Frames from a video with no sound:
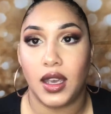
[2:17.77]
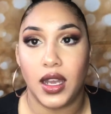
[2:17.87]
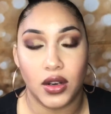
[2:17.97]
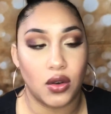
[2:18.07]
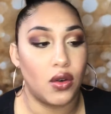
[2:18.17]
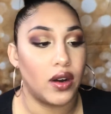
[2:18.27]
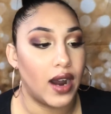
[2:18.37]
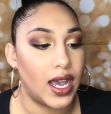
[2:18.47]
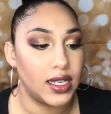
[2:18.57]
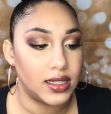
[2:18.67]
inner
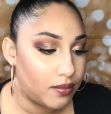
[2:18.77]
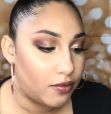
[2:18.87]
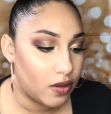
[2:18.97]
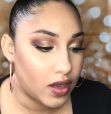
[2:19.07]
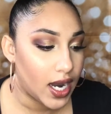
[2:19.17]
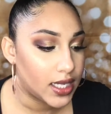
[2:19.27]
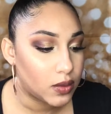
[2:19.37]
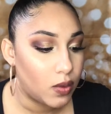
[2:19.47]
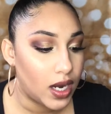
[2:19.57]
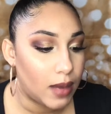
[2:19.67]
corner eyes. For the
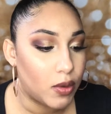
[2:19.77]
next one,